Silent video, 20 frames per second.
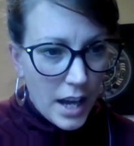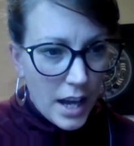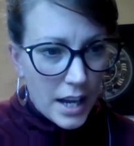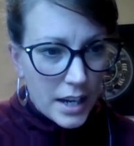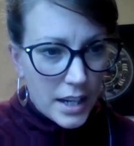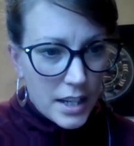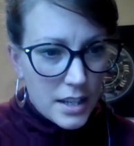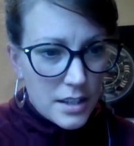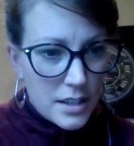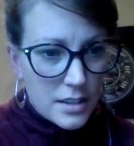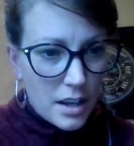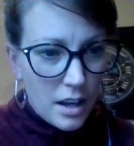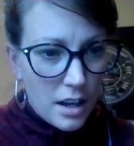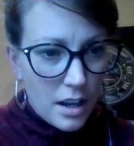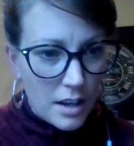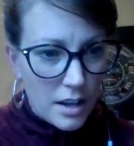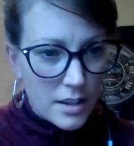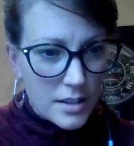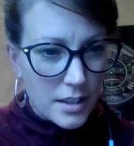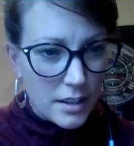that is
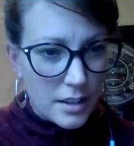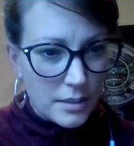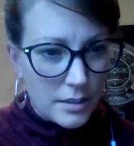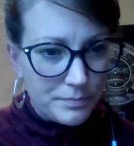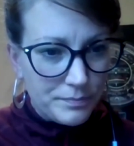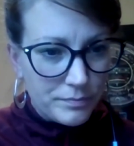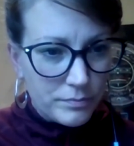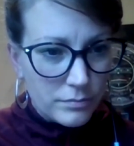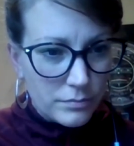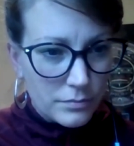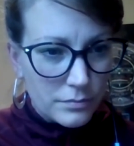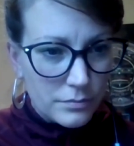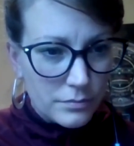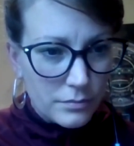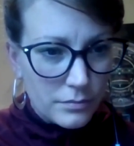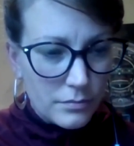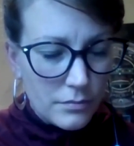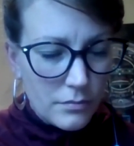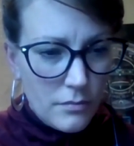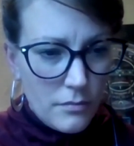awesome.
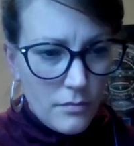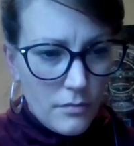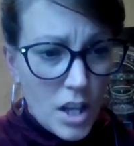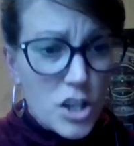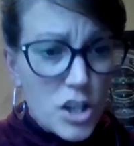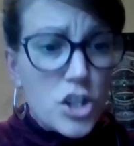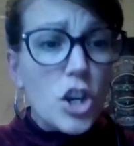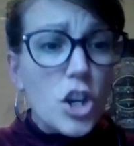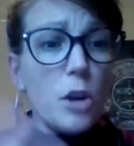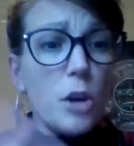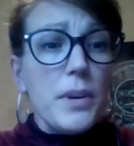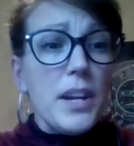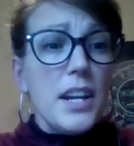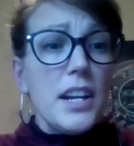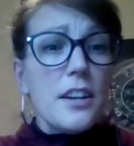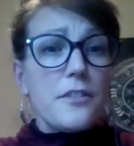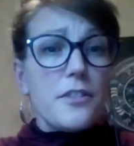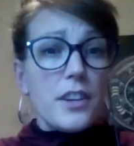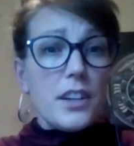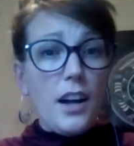So many
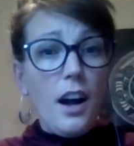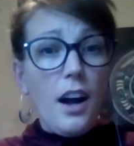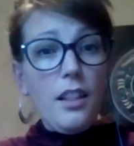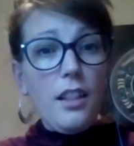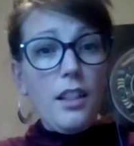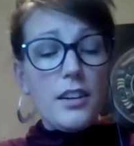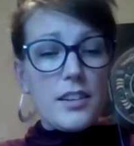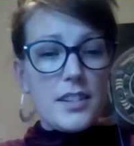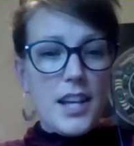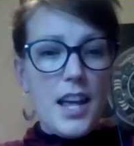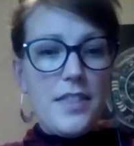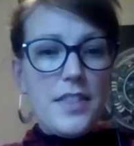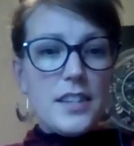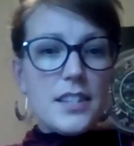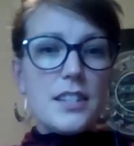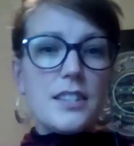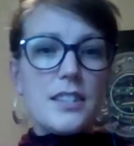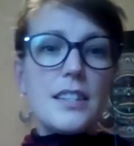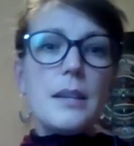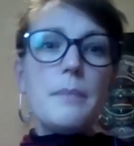different colors. And
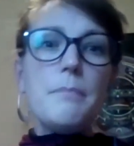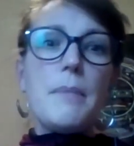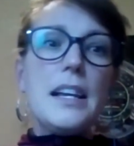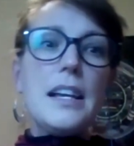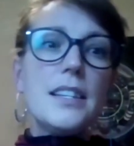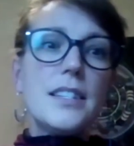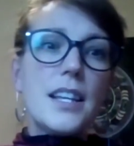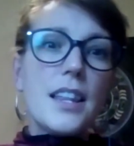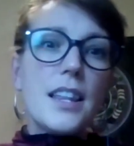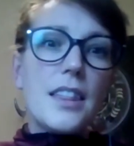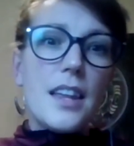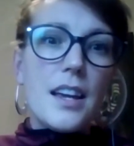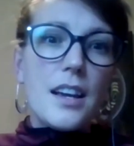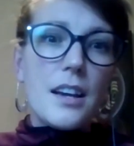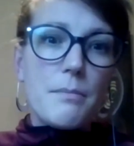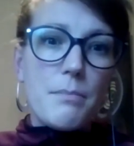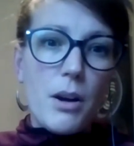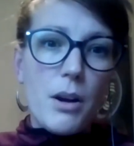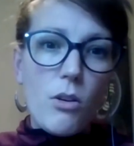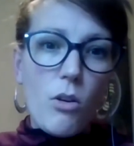this is the amazing thing
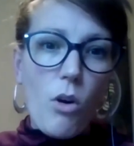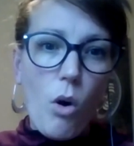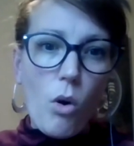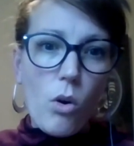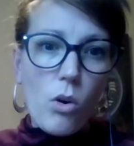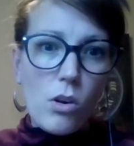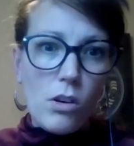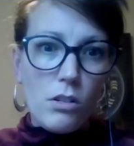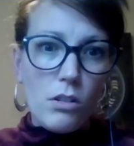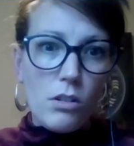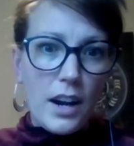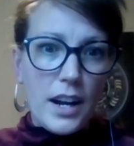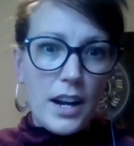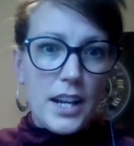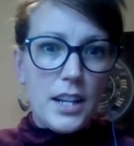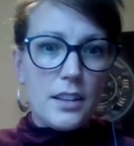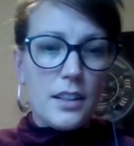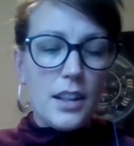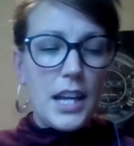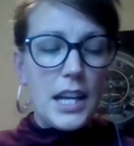about coral,
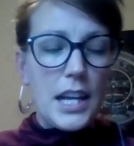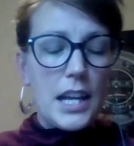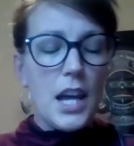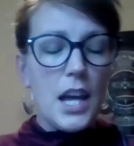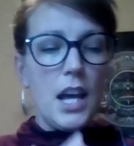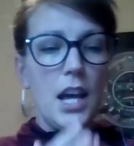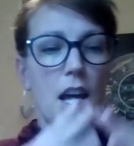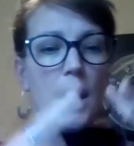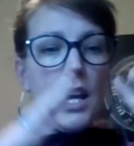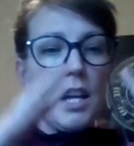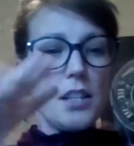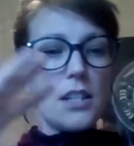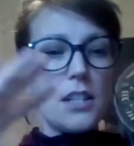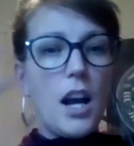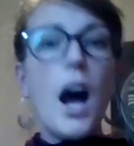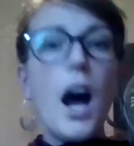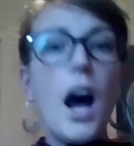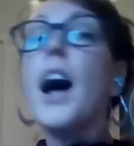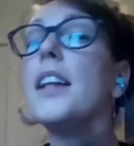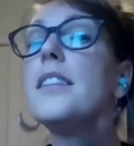right? Like
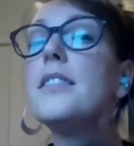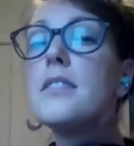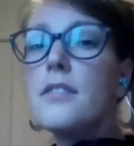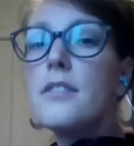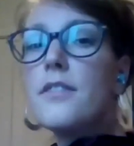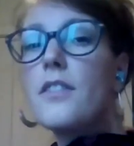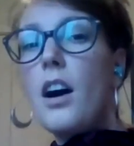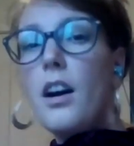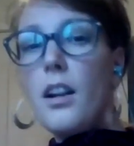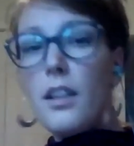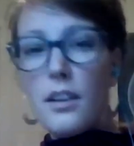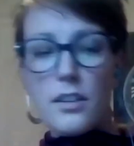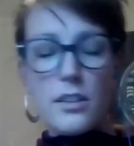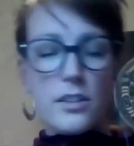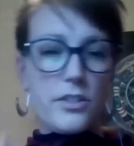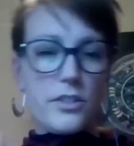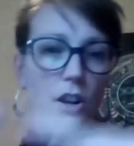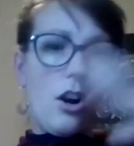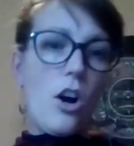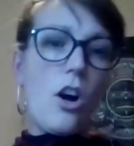tons of
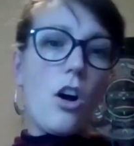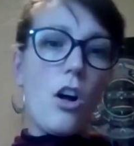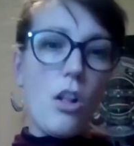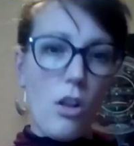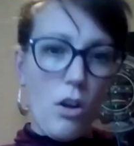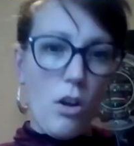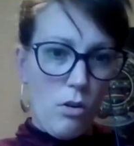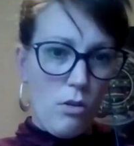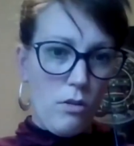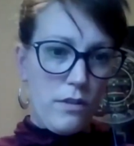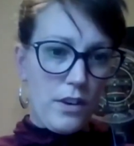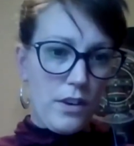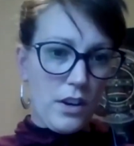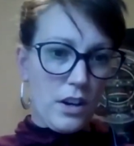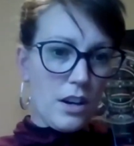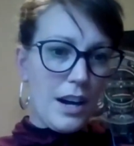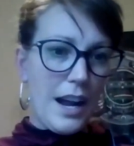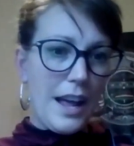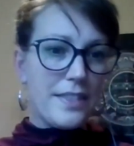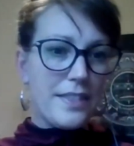colors all
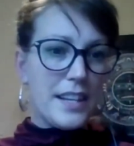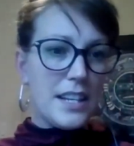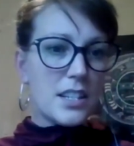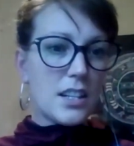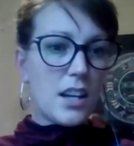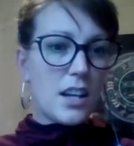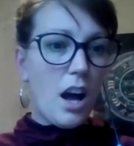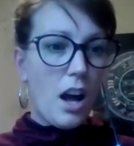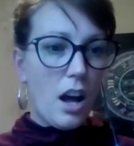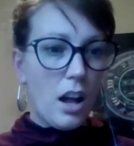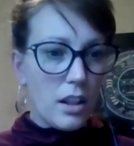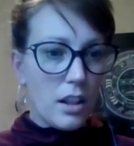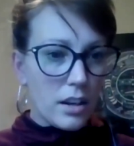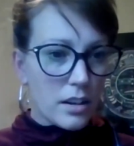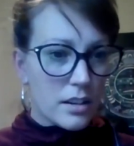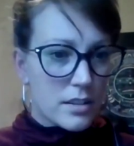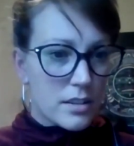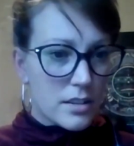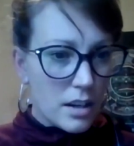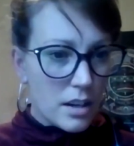over. And these
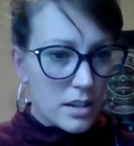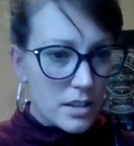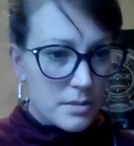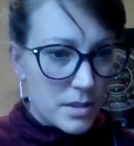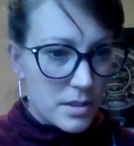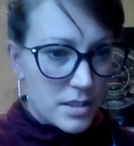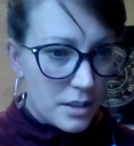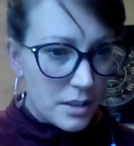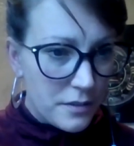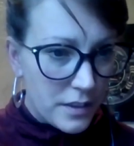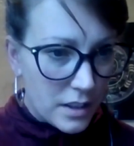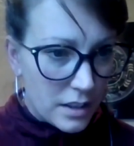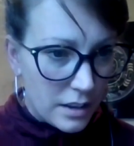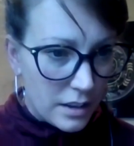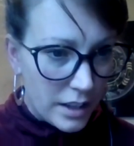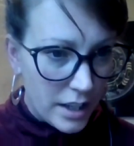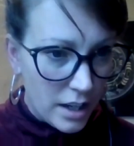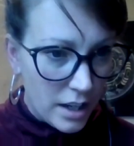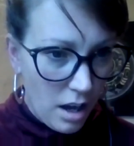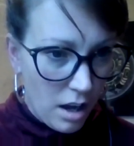colors are
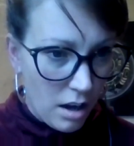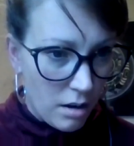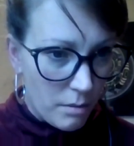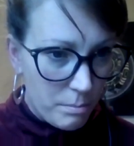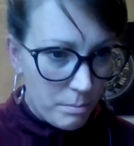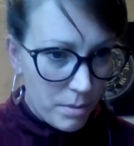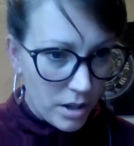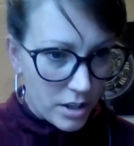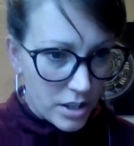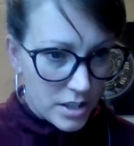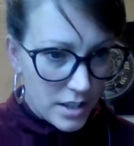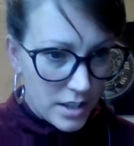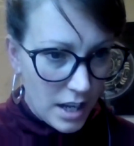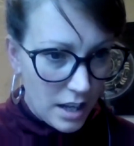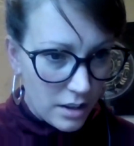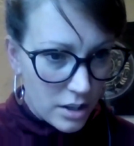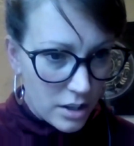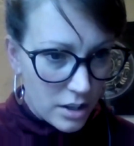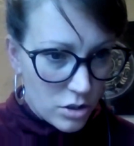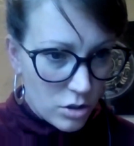specifically, oh, Birch,
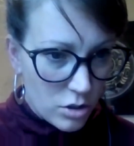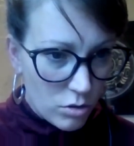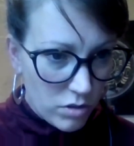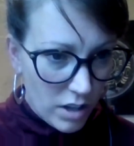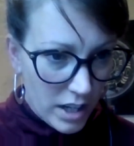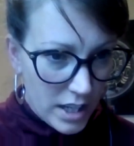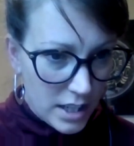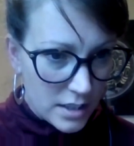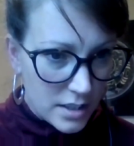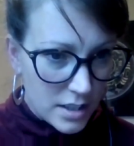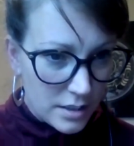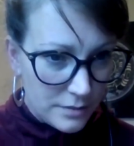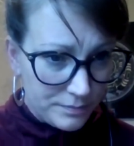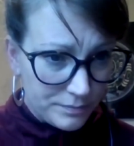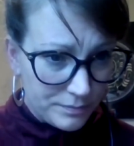that looks great.